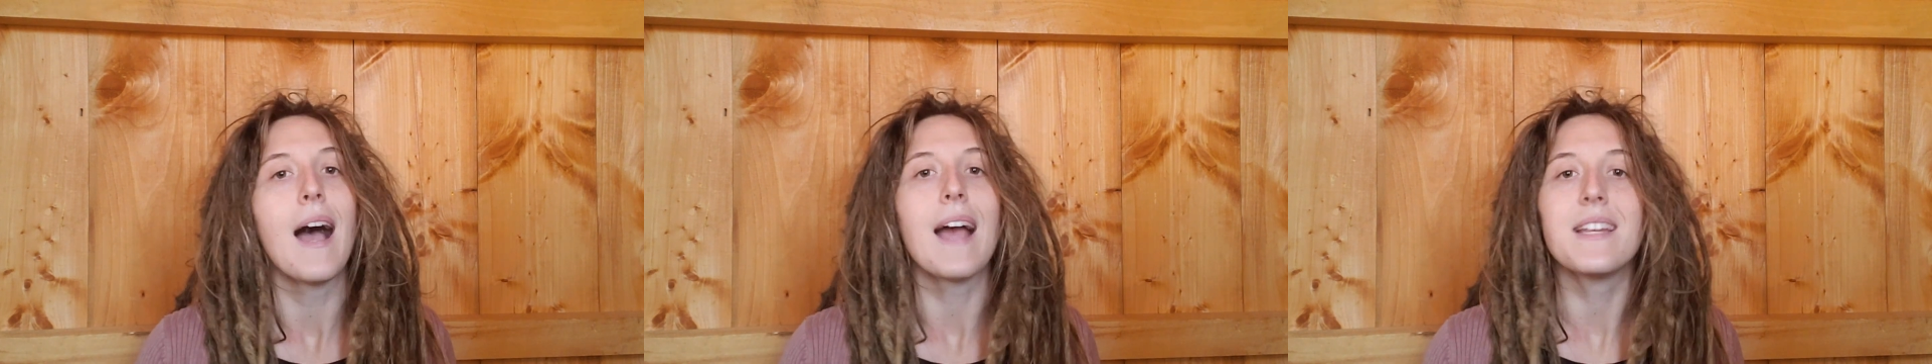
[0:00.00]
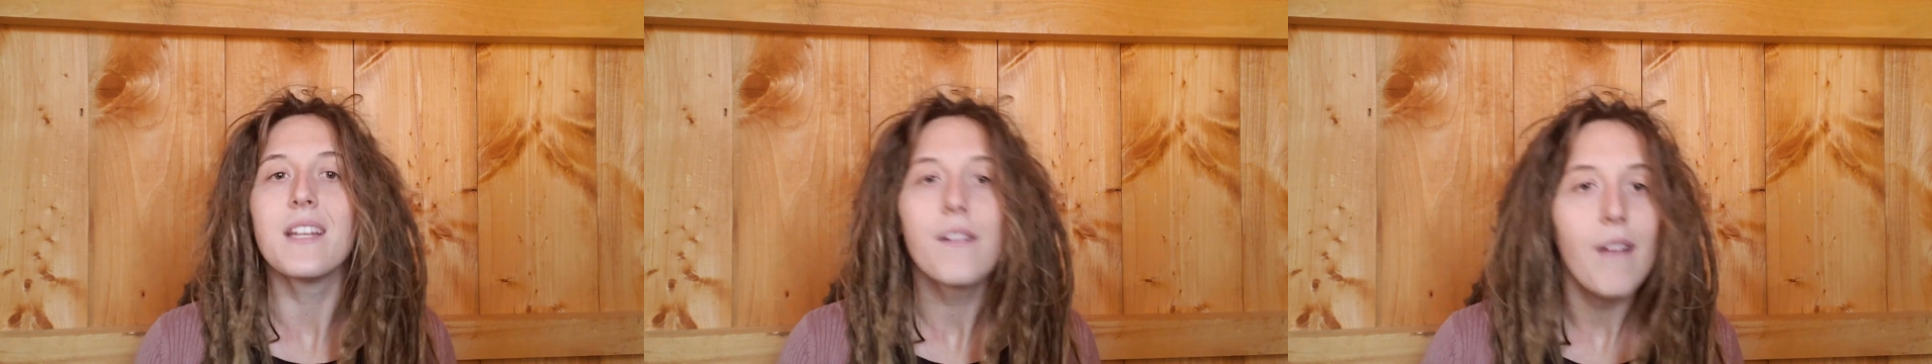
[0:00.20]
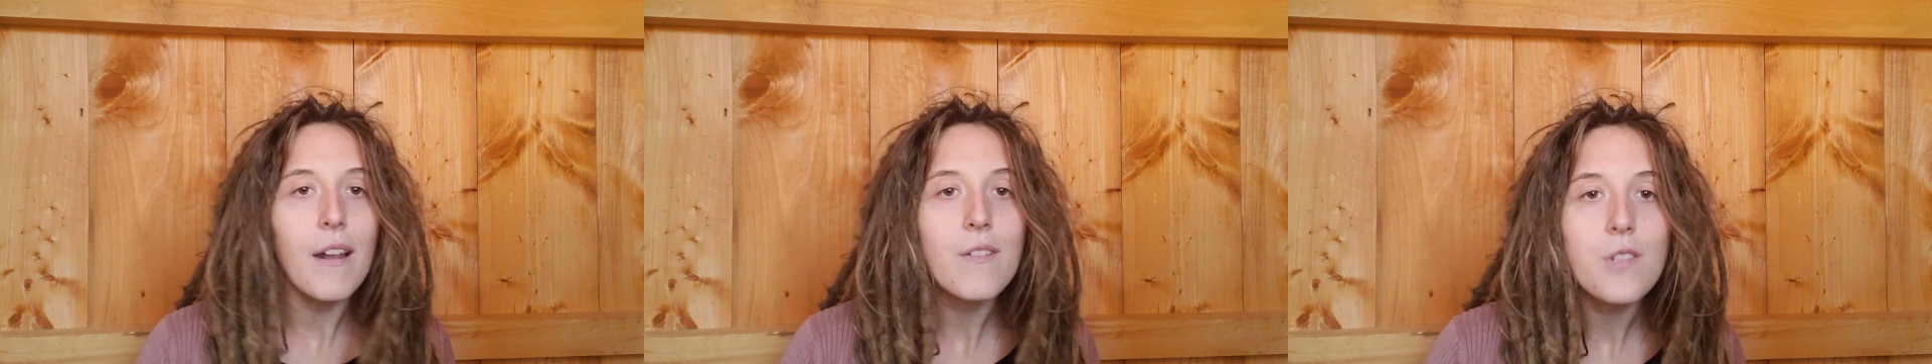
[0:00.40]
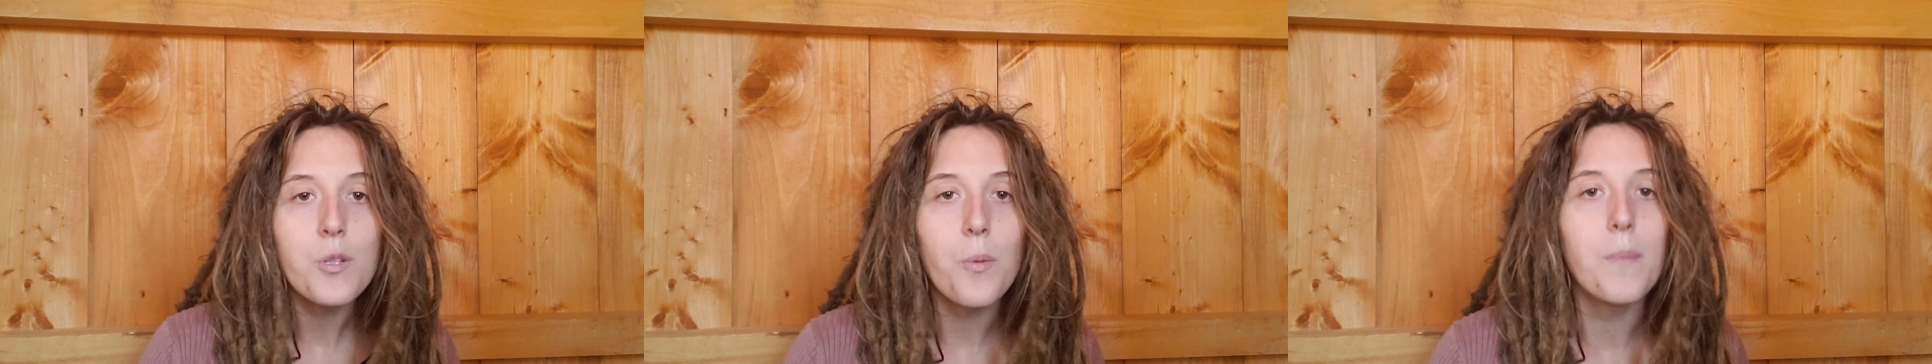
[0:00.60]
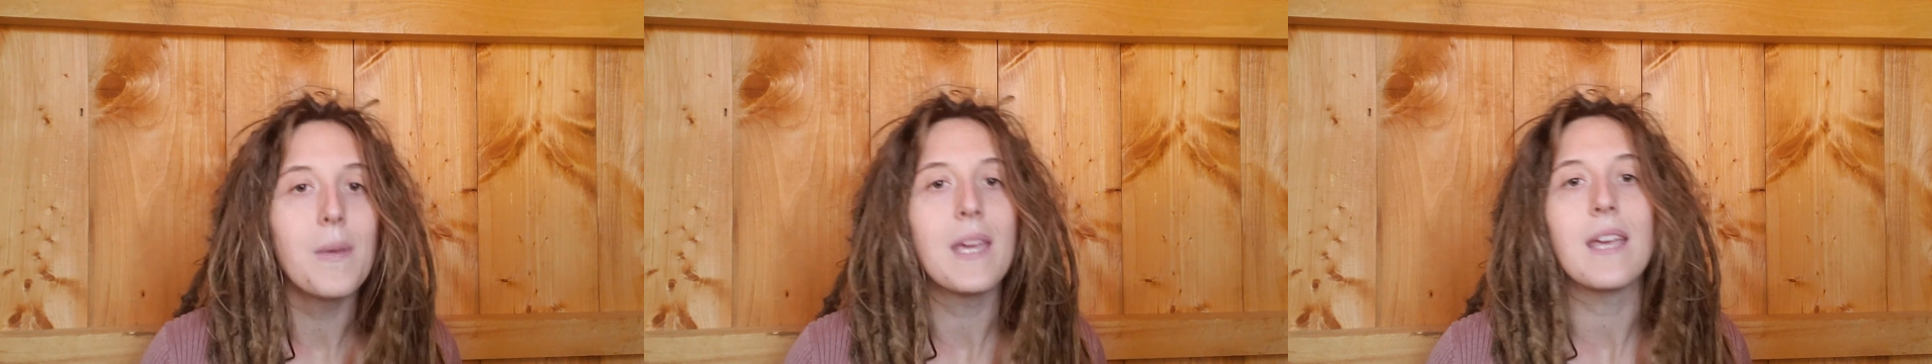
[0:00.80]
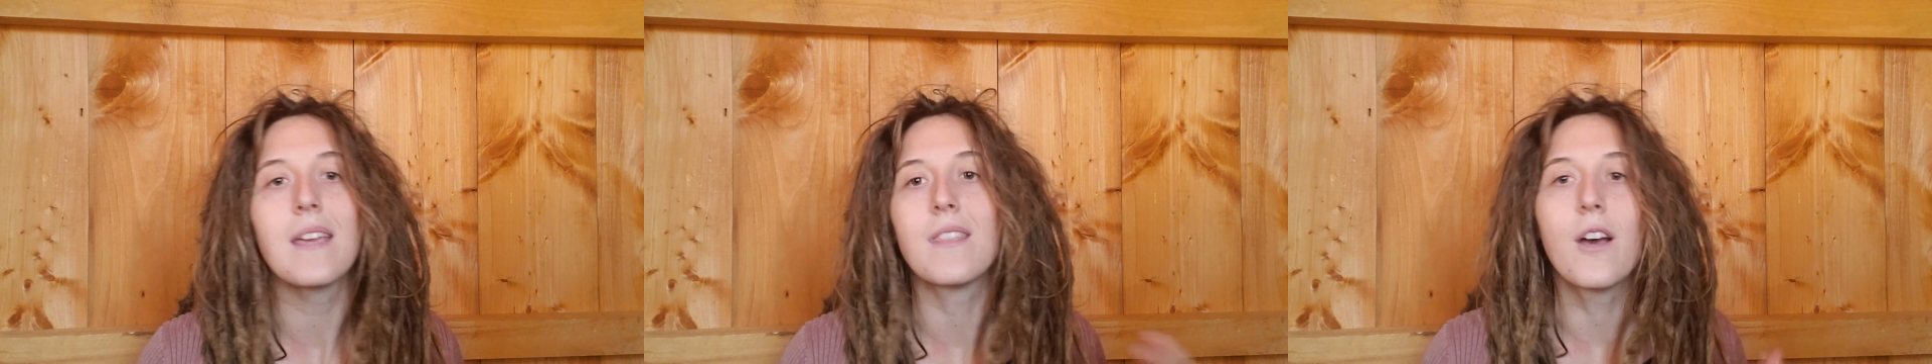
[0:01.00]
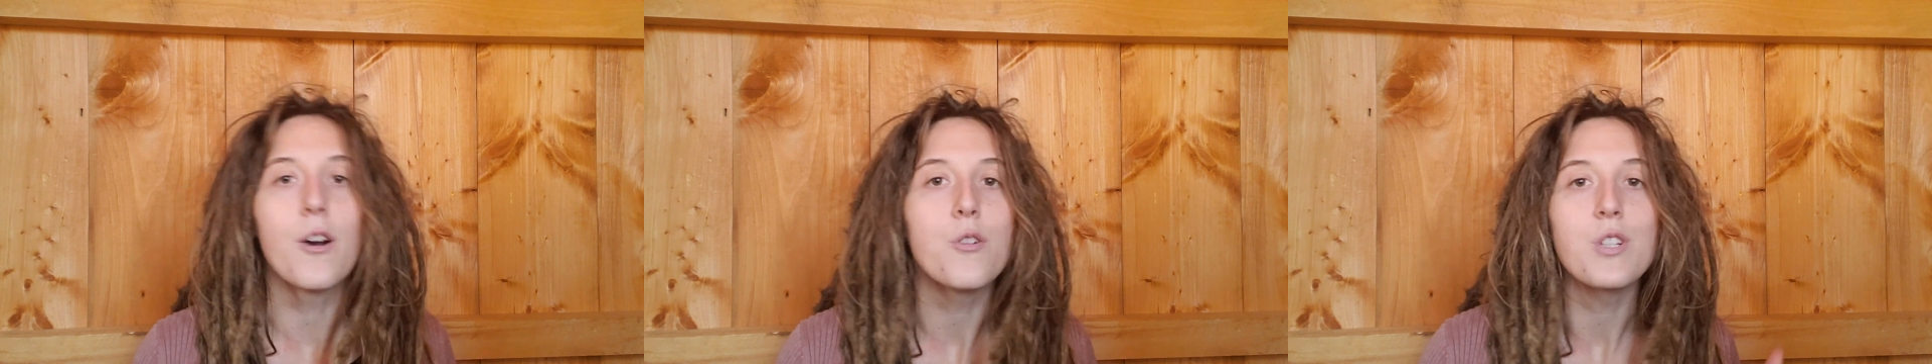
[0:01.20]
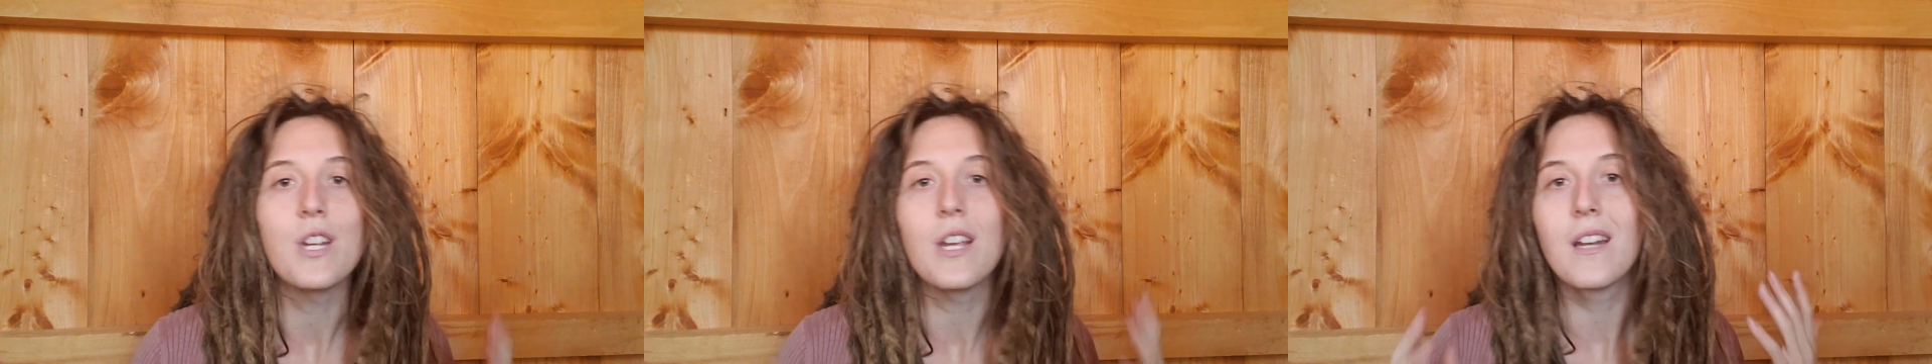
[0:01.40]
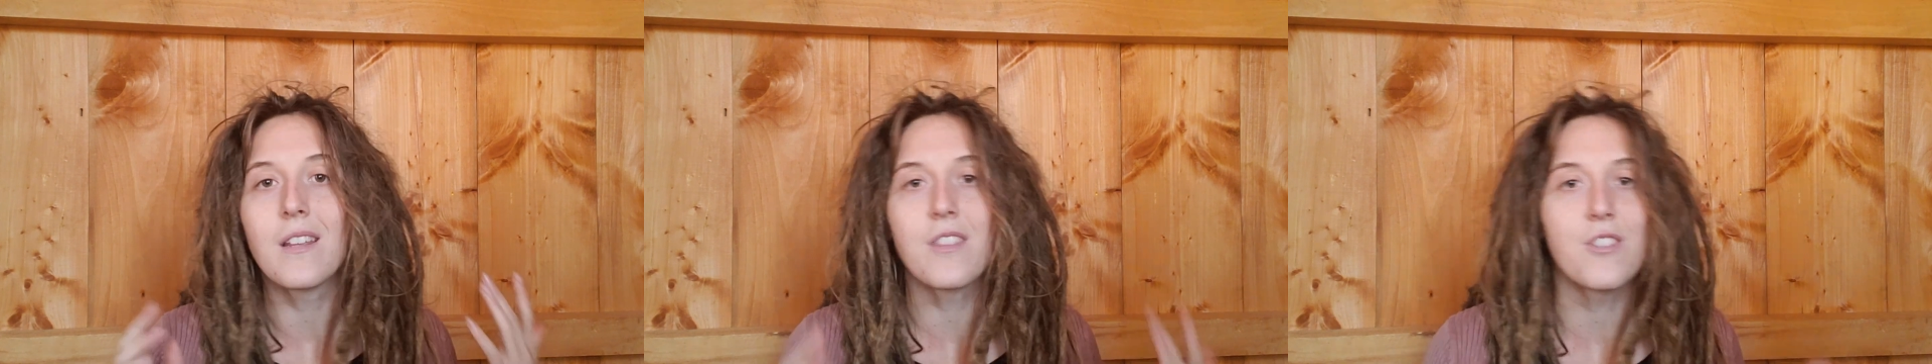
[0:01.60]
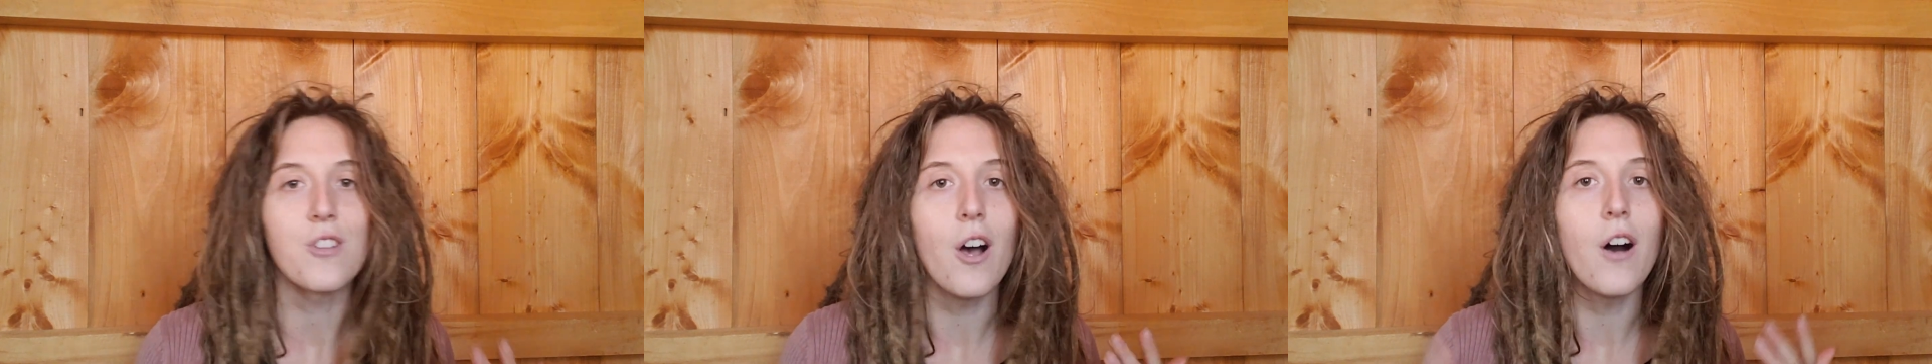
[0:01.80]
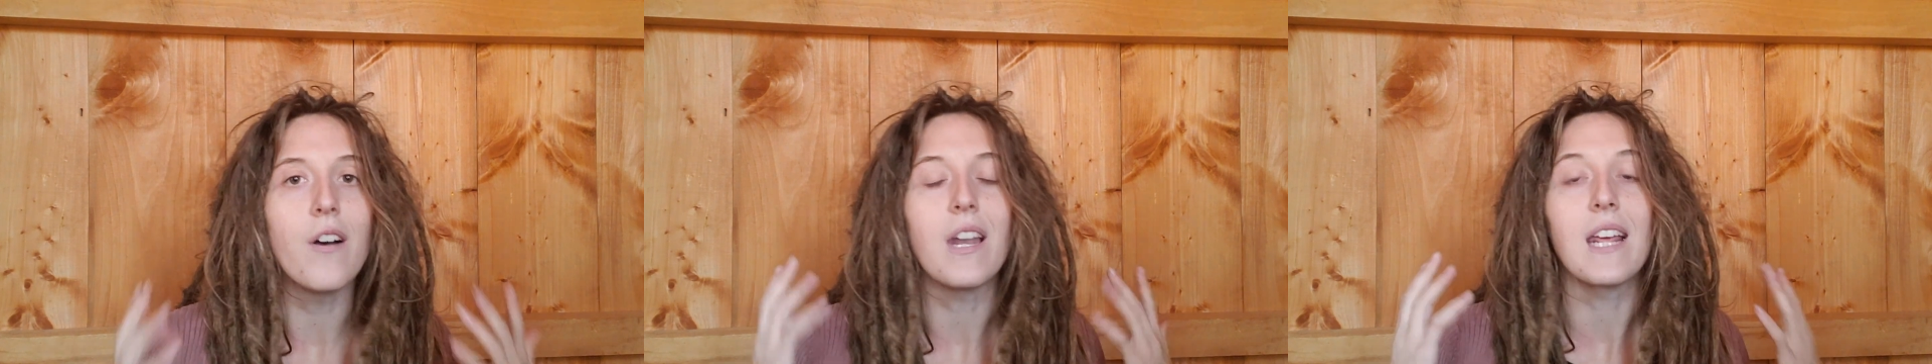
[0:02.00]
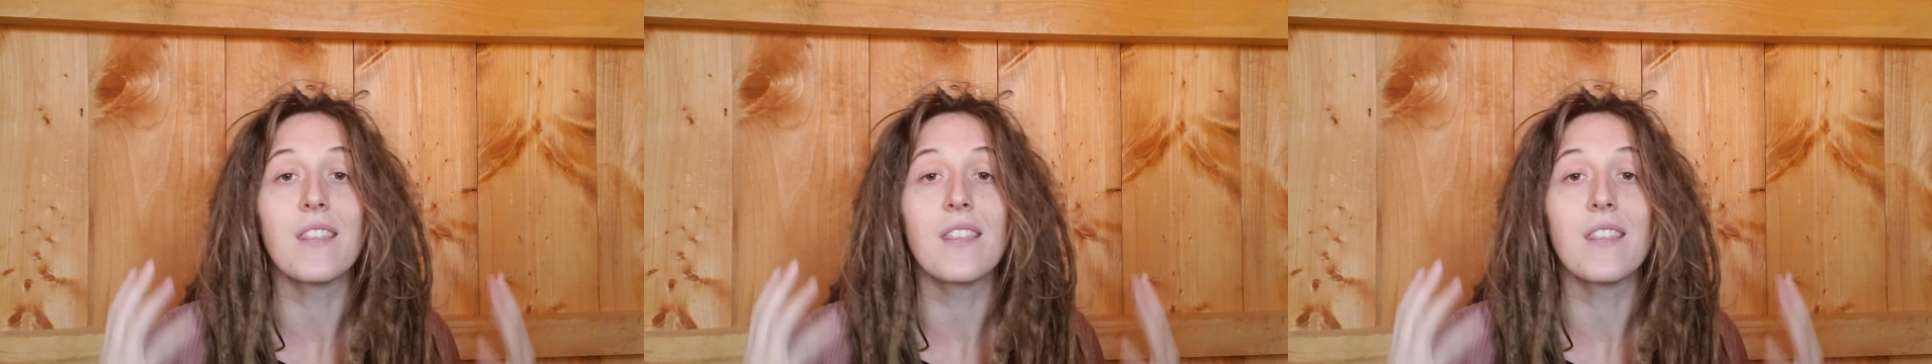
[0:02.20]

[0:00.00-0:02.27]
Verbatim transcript: I did a lot of swimming in the ocean and the salt and